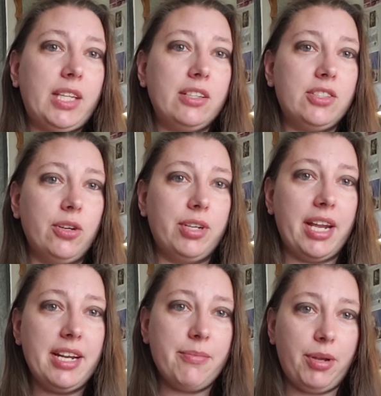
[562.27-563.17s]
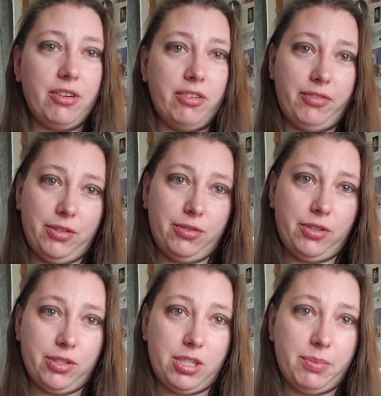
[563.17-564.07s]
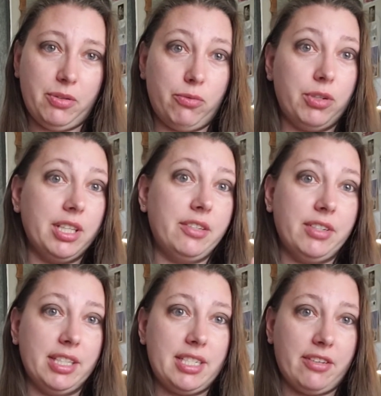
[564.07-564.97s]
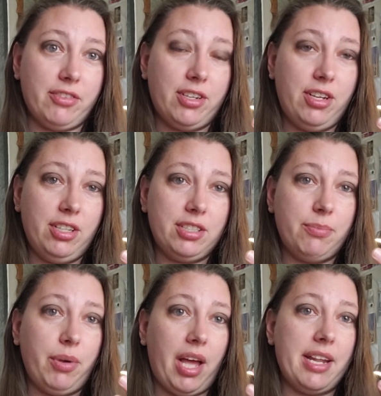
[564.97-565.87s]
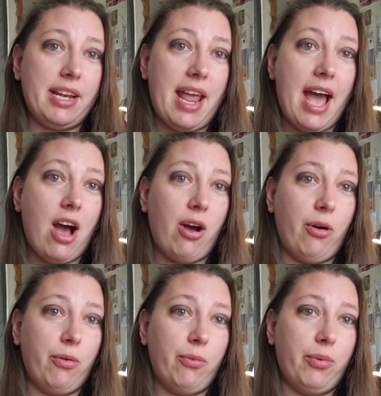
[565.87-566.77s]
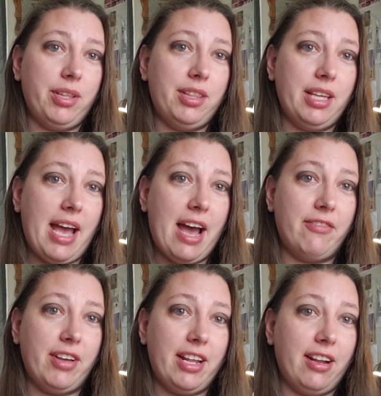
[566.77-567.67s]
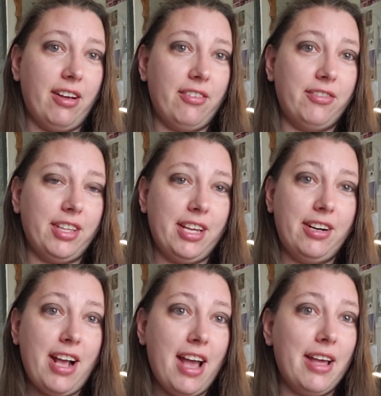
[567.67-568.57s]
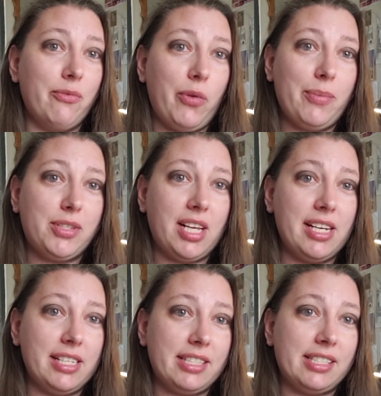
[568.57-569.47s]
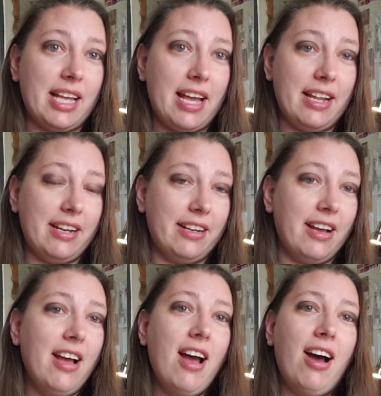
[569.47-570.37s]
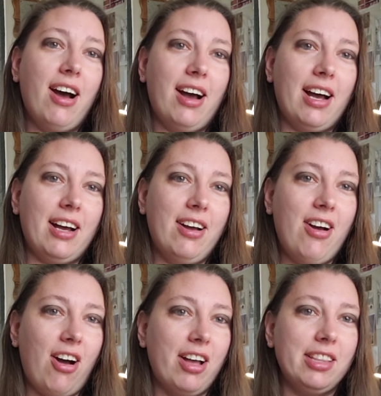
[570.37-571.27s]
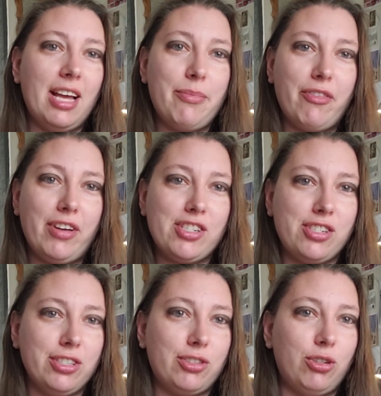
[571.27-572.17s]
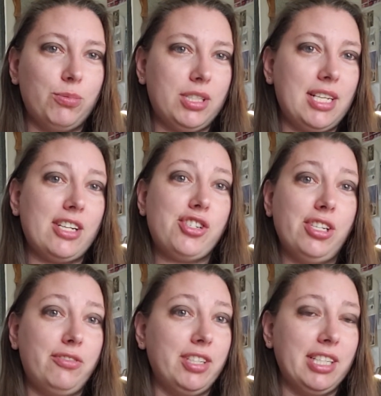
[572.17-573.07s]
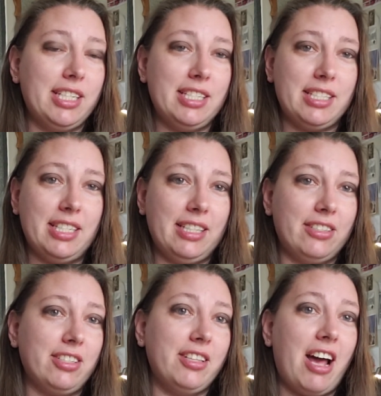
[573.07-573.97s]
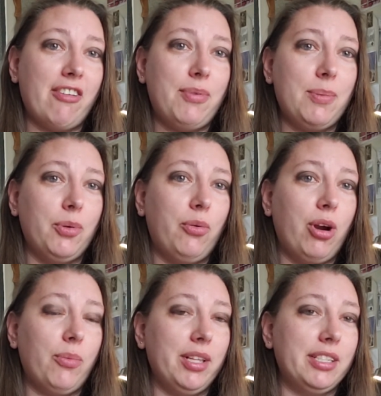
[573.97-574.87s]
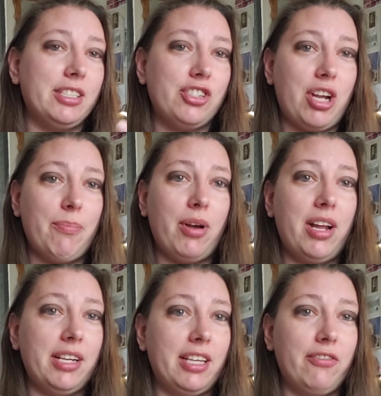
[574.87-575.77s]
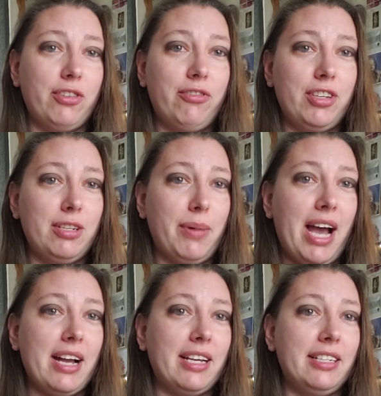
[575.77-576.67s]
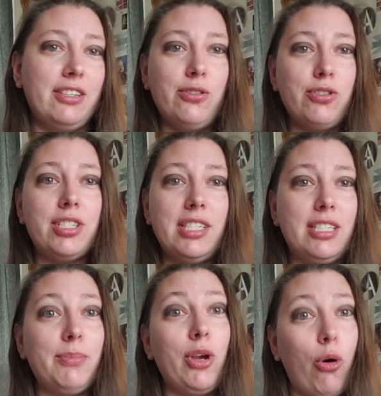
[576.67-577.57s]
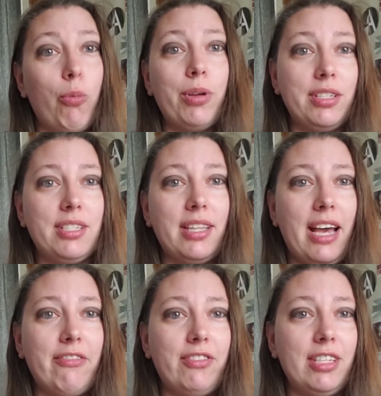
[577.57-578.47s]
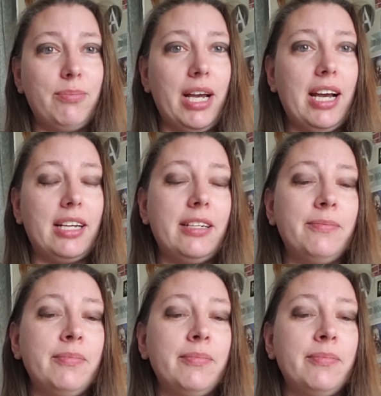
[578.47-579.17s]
So getting it peer reviewed used to be really, really difficult, but now with the advent of the internet and websites and online professionals groups, it's actually really easy, and there's a lot of people who are willing to jump on and give you feedback, and you just need to be open to that feedback.